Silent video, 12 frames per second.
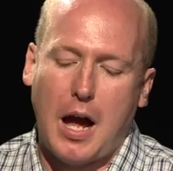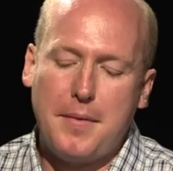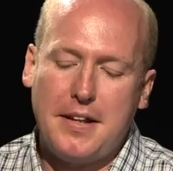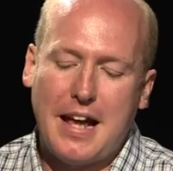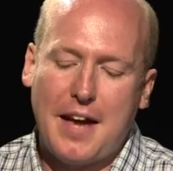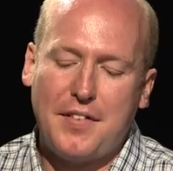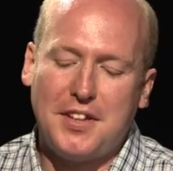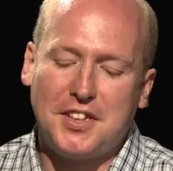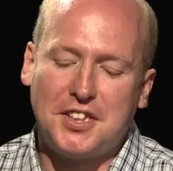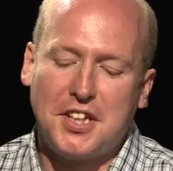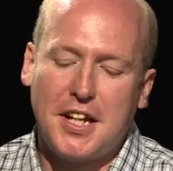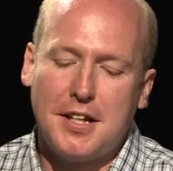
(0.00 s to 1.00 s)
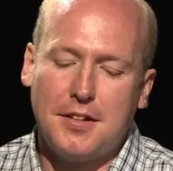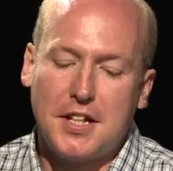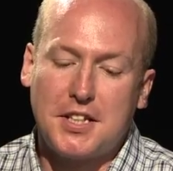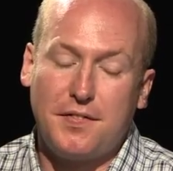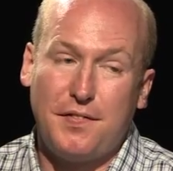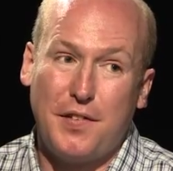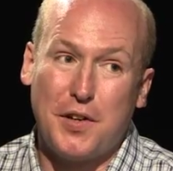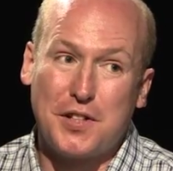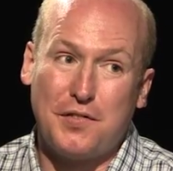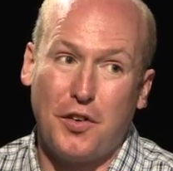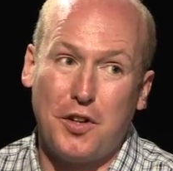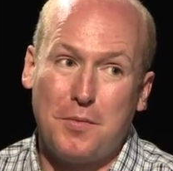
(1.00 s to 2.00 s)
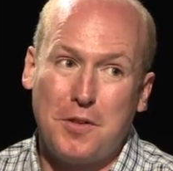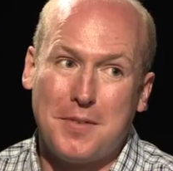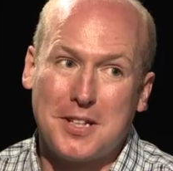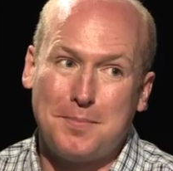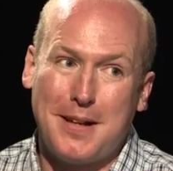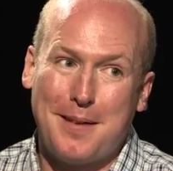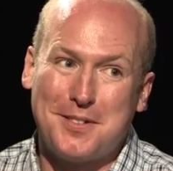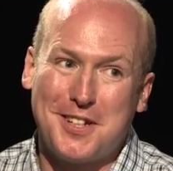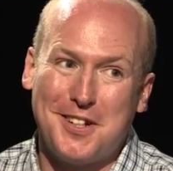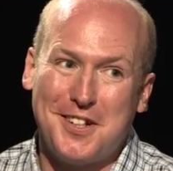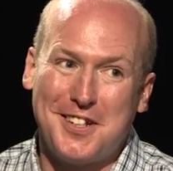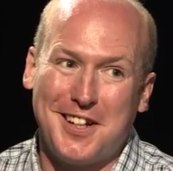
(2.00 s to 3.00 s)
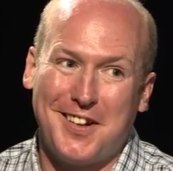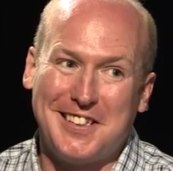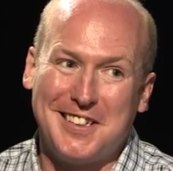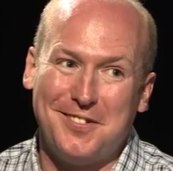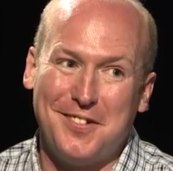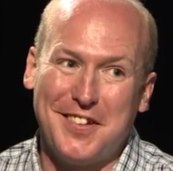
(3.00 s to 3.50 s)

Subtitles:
I mean, having seen this first volume, you must be absolutely delighted with